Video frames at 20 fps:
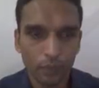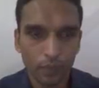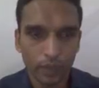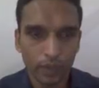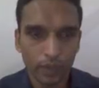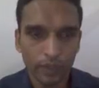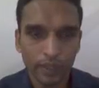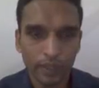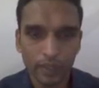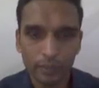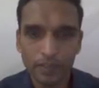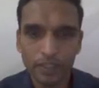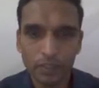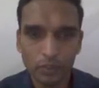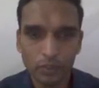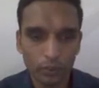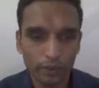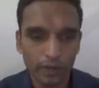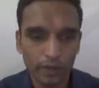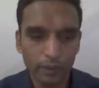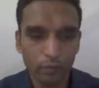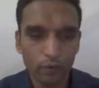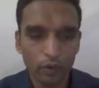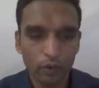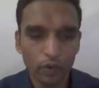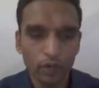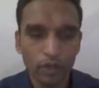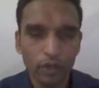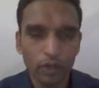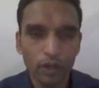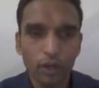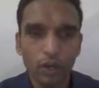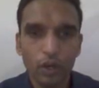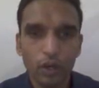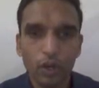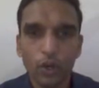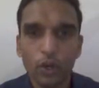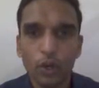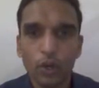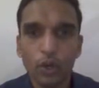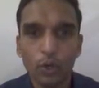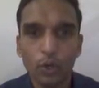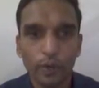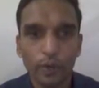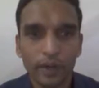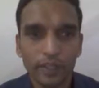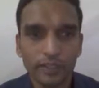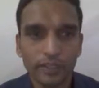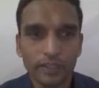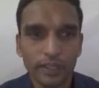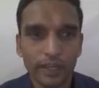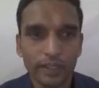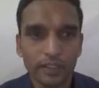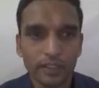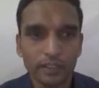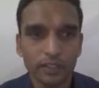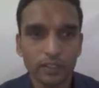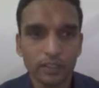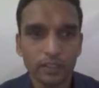Okay, that means it should wait for 20 seconds.